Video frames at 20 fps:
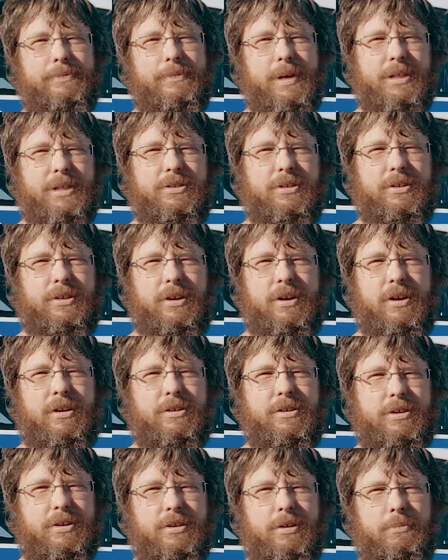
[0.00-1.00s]
make sure the
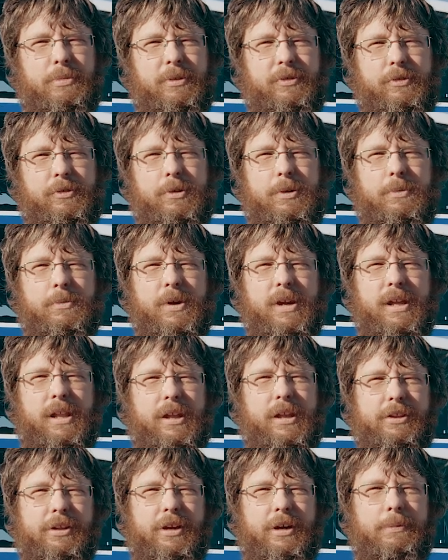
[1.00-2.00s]
car's going to perform well
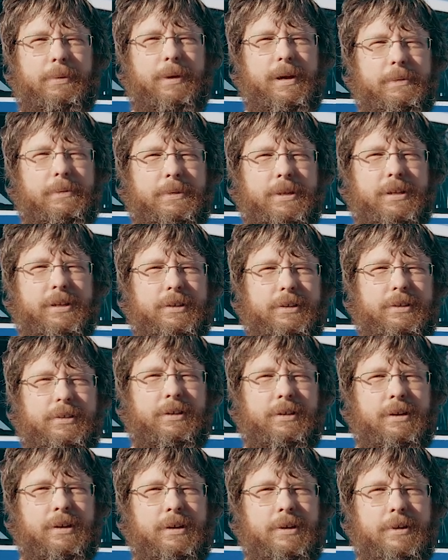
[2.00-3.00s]
on their prep too,
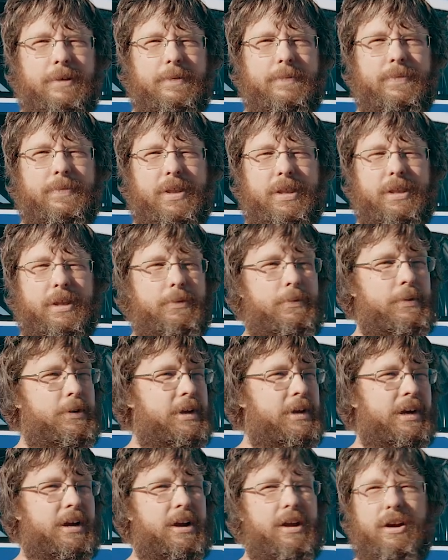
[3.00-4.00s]
and then
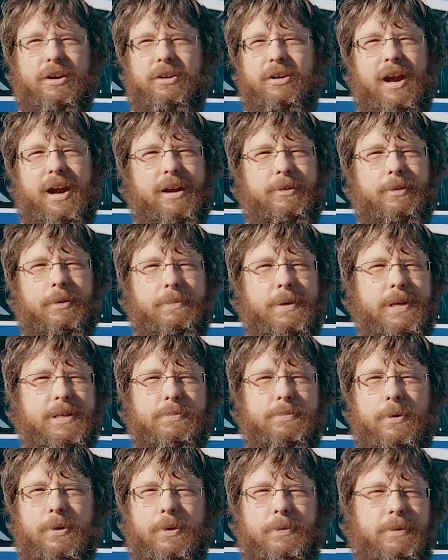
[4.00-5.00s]
we'll get on a track with this
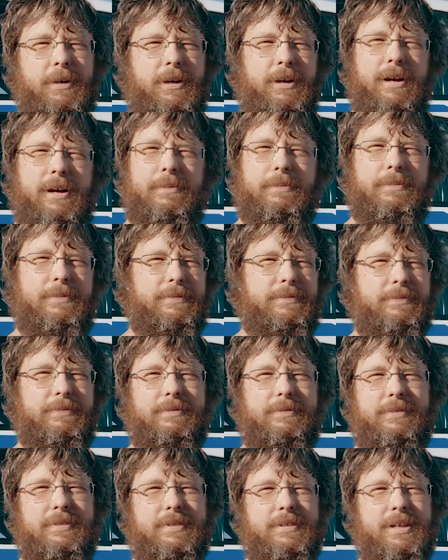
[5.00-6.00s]
board truck and
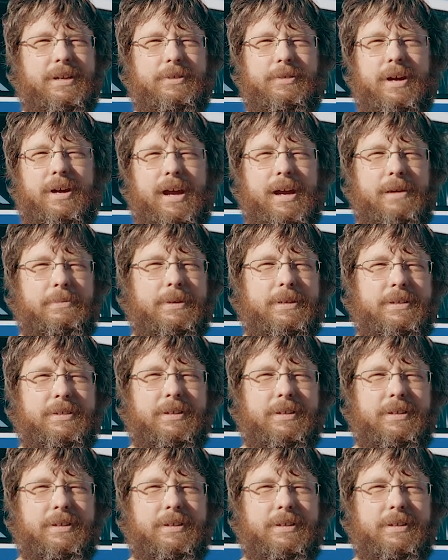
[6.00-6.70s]
see what happens.